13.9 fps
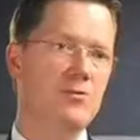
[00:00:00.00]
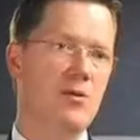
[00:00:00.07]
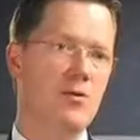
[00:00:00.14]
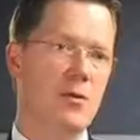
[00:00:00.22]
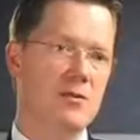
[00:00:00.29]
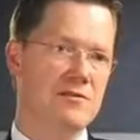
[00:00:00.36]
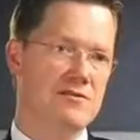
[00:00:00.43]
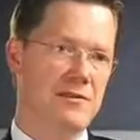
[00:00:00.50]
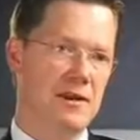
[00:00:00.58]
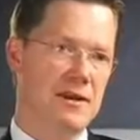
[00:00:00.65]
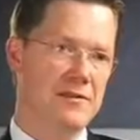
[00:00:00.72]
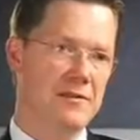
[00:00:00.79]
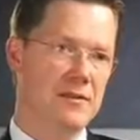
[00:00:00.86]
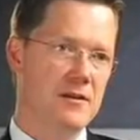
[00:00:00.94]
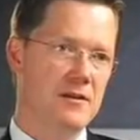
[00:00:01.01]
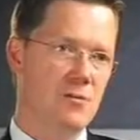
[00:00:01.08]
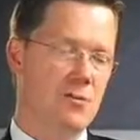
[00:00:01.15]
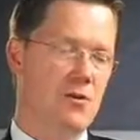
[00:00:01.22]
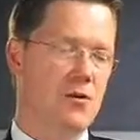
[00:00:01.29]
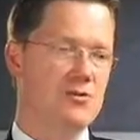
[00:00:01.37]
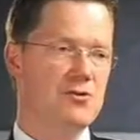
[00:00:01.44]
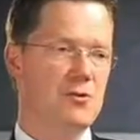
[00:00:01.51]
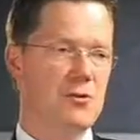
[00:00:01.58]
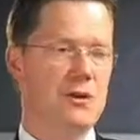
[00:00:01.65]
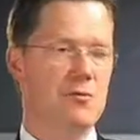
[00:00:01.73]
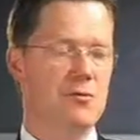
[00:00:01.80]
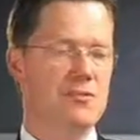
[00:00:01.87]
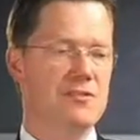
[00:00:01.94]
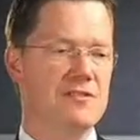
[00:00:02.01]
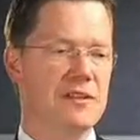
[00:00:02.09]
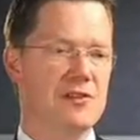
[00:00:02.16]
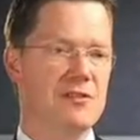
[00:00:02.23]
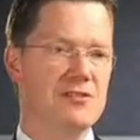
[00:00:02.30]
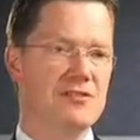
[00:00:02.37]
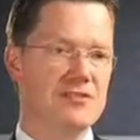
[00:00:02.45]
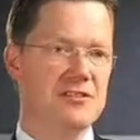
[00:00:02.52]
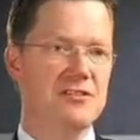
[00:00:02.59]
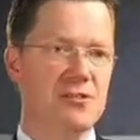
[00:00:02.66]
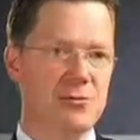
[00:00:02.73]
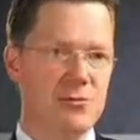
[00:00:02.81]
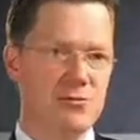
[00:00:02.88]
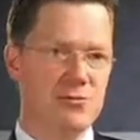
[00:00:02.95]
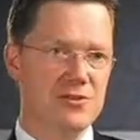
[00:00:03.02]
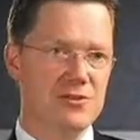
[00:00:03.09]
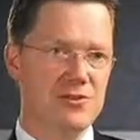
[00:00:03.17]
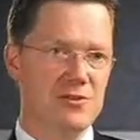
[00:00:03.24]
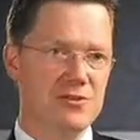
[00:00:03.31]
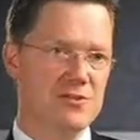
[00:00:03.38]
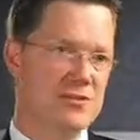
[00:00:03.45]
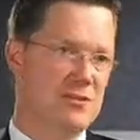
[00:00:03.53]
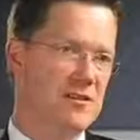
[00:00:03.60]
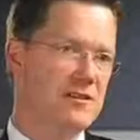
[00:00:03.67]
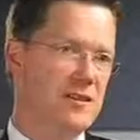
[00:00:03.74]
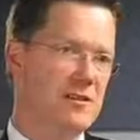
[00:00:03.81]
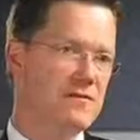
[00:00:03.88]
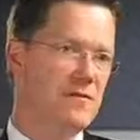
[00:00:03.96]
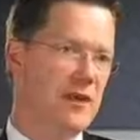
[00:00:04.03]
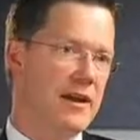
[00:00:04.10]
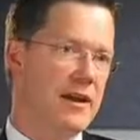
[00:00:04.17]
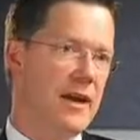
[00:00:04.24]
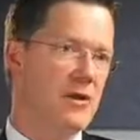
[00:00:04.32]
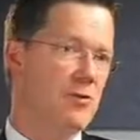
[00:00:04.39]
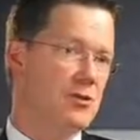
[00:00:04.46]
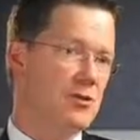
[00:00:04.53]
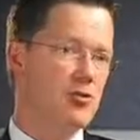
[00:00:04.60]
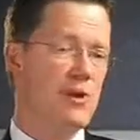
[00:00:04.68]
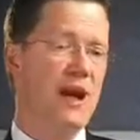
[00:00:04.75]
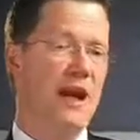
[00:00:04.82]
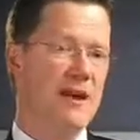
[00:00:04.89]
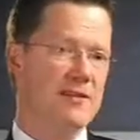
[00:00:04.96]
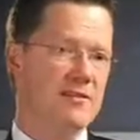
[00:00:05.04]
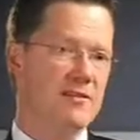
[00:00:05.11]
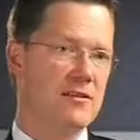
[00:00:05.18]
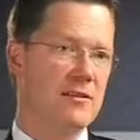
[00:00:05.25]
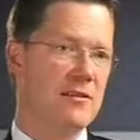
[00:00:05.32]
more well defined. We're also able to then assist human resources in identifying how to attract